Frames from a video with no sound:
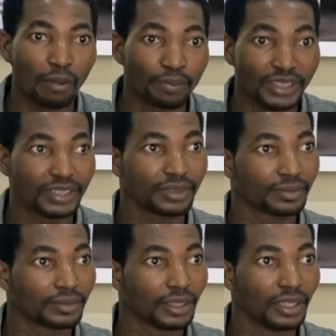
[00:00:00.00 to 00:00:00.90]
Bridge.
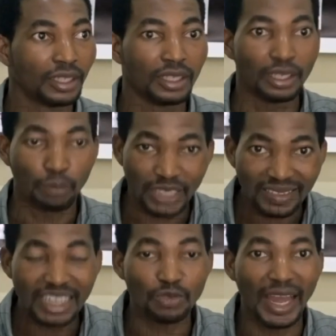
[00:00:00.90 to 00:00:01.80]

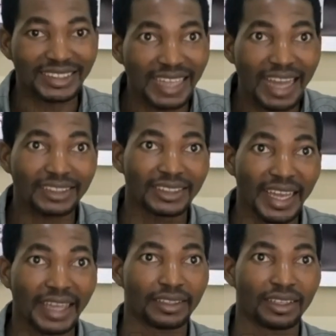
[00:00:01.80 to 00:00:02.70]
Protesters were attacked
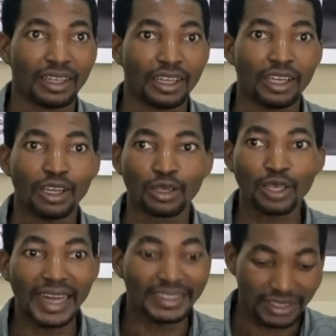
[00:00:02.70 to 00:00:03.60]
there, so
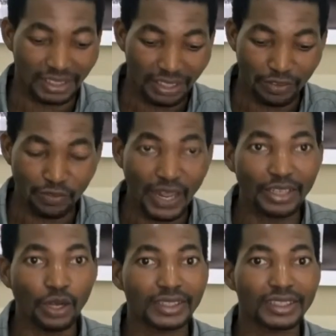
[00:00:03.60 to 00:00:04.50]
that we are
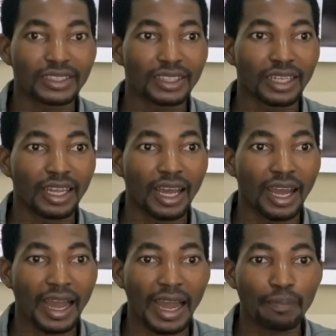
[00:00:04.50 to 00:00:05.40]
not
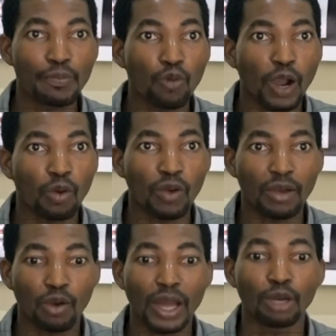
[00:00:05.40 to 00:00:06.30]
people who
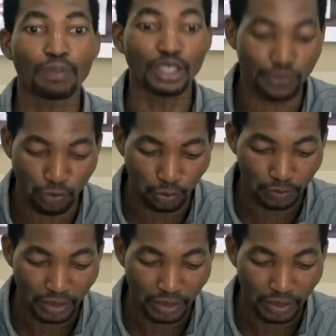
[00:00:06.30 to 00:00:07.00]
are not peaceful.